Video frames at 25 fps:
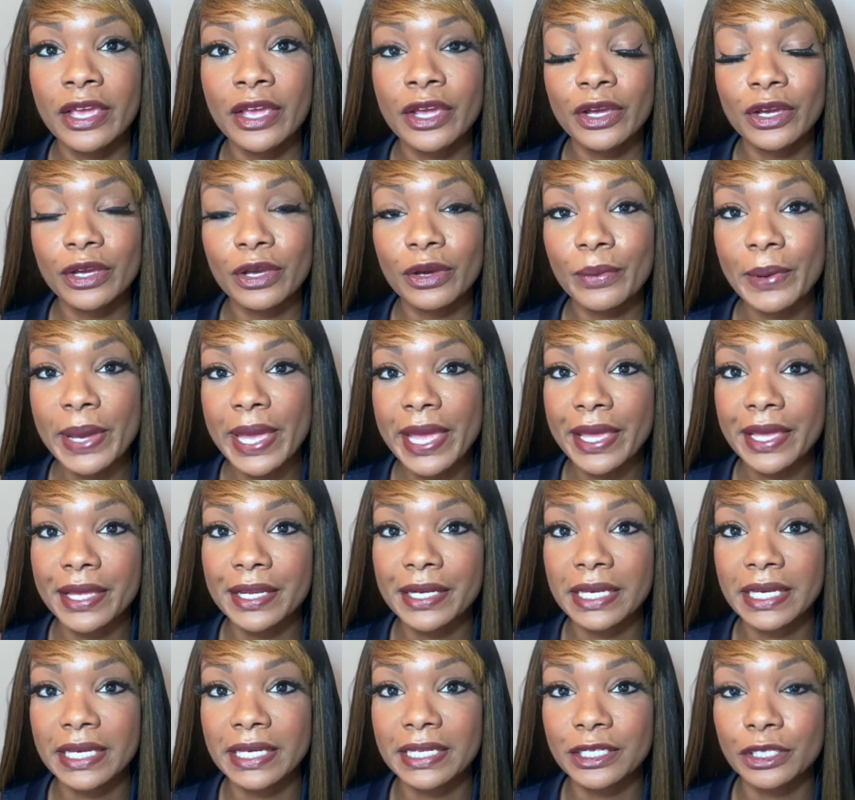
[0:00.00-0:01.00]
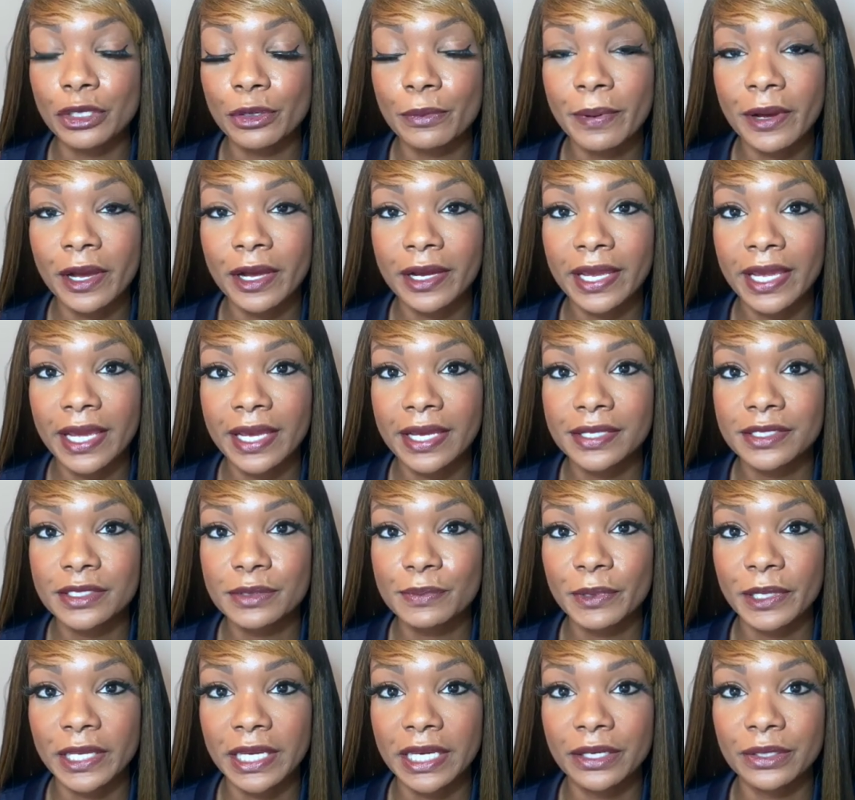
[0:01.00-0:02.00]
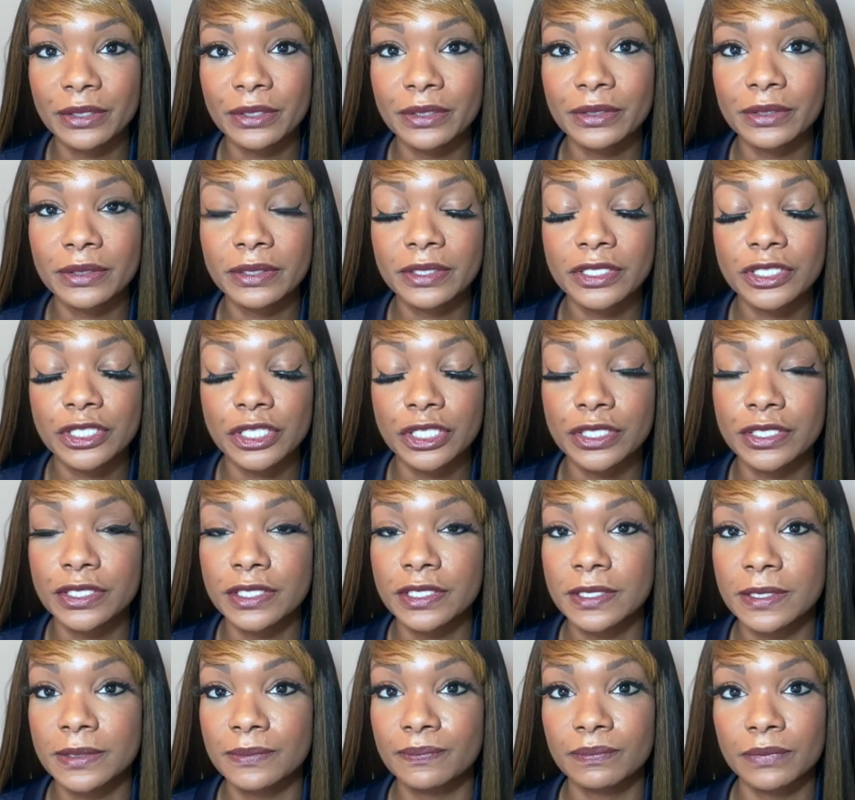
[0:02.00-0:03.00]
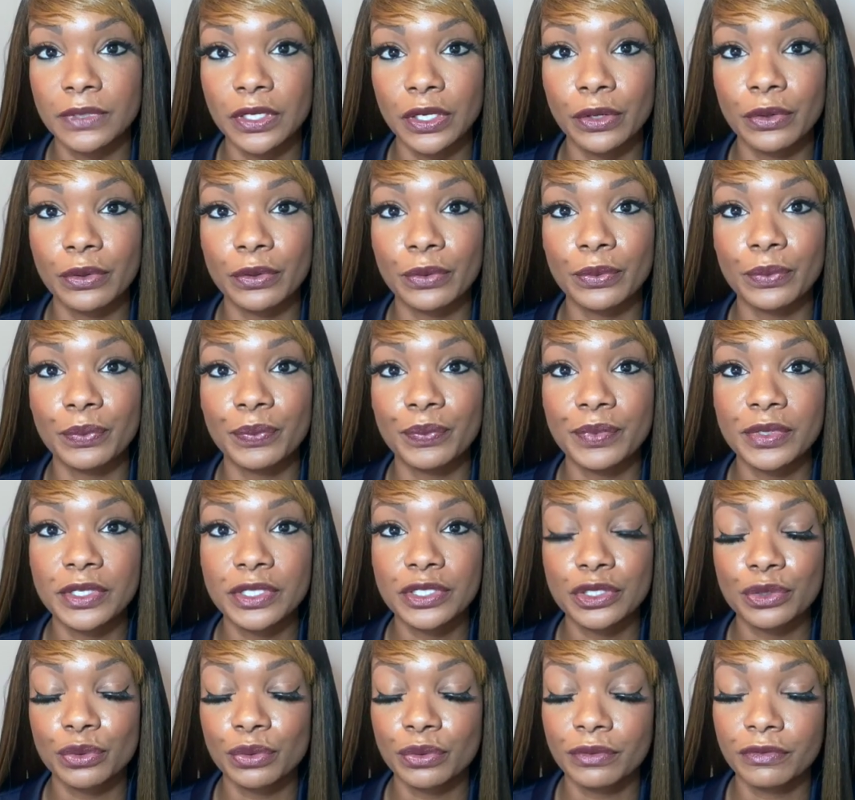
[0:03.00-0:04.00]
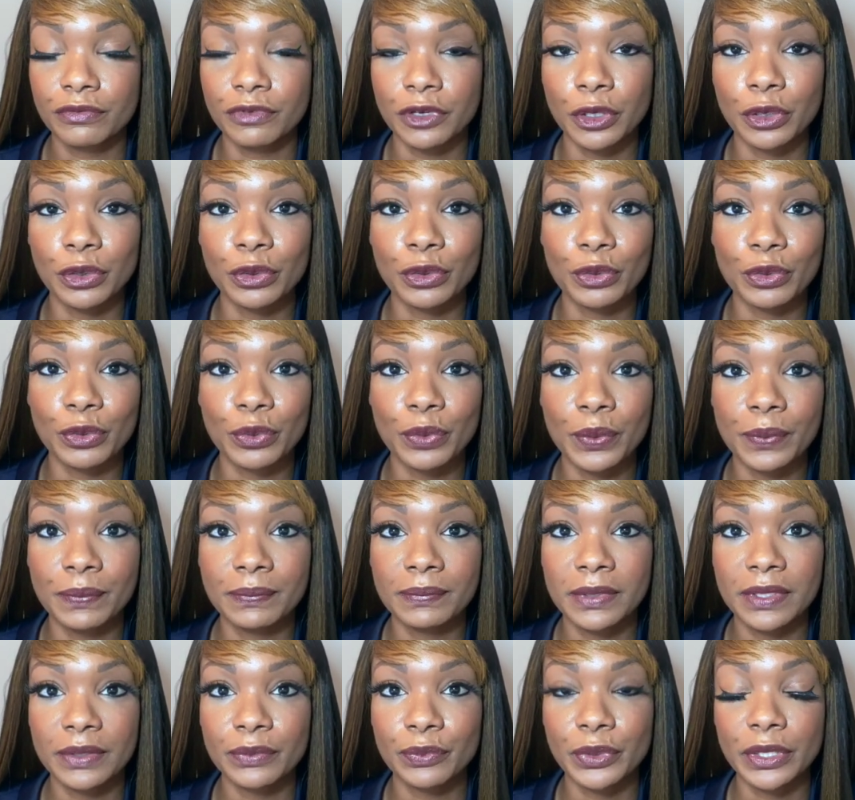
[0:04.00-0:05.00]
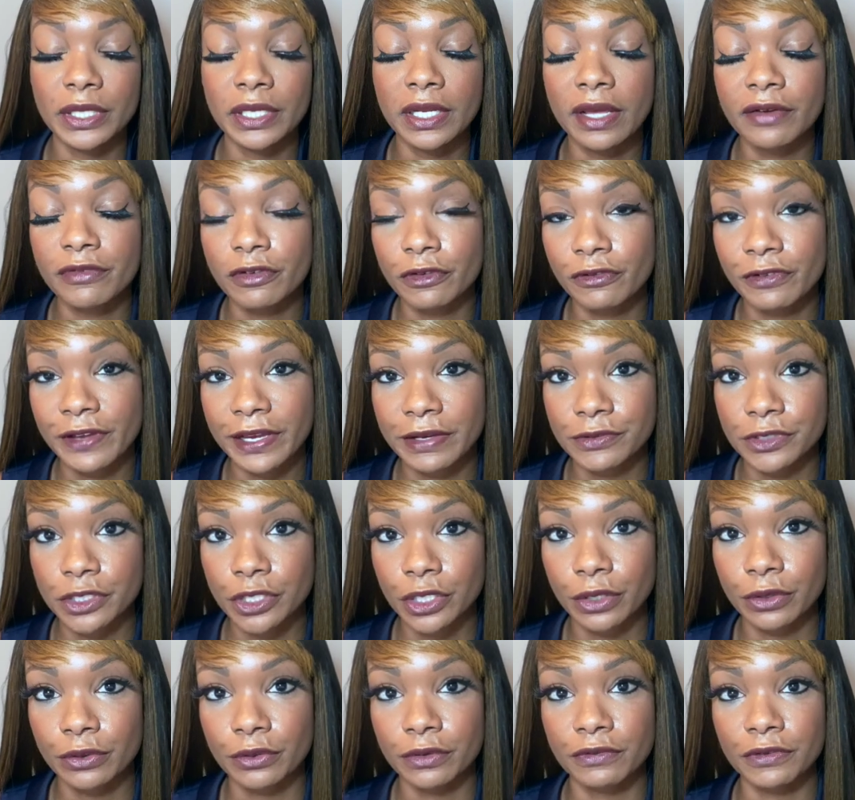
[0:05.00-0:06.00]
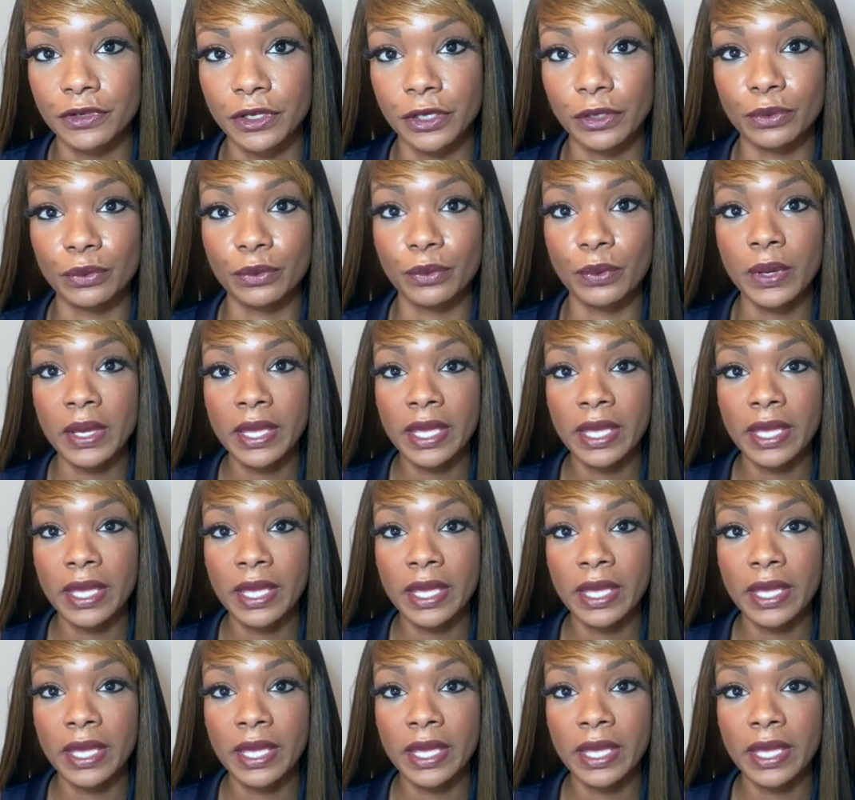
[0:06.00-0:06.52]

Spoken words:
go ahead in your podcast player, just do a review. Would love a 5-star review.